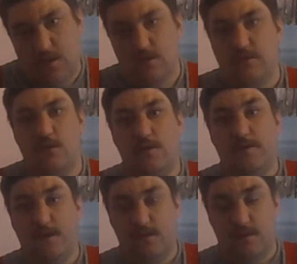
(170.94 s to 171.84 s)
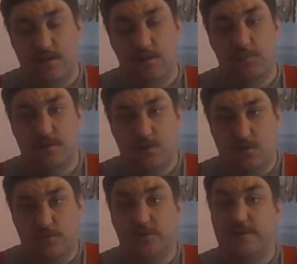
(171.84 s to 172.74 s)
So in that sense,
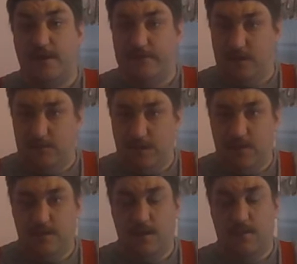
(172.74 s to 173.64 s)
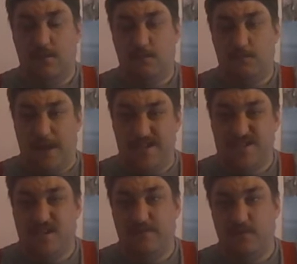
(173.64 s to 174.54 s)
pre-order definitely made sense,
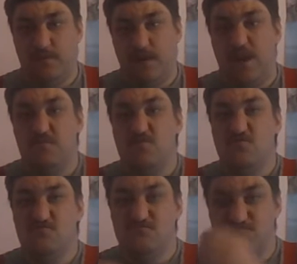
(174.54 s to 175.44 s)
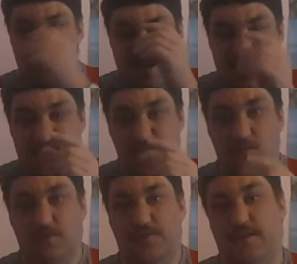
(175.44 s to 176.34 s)
especially if it was a game you really
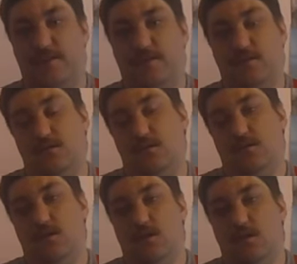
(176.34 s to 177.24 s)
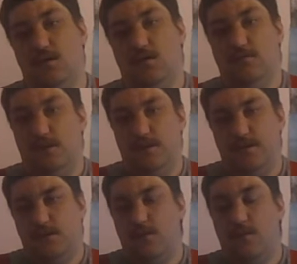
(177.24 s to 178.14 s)
wanted.
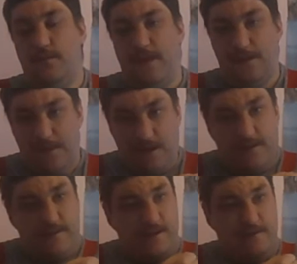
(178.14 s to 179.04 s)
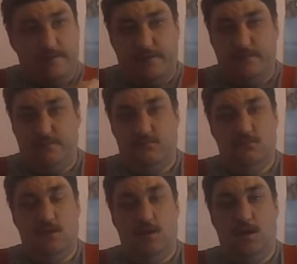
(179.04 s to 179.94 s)
Right? So that made sense.
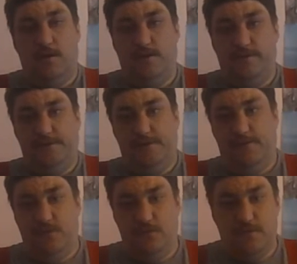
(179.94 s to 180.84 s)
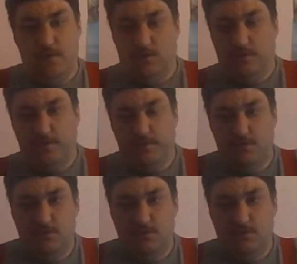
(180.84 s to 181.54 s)
And if you pre-ordered,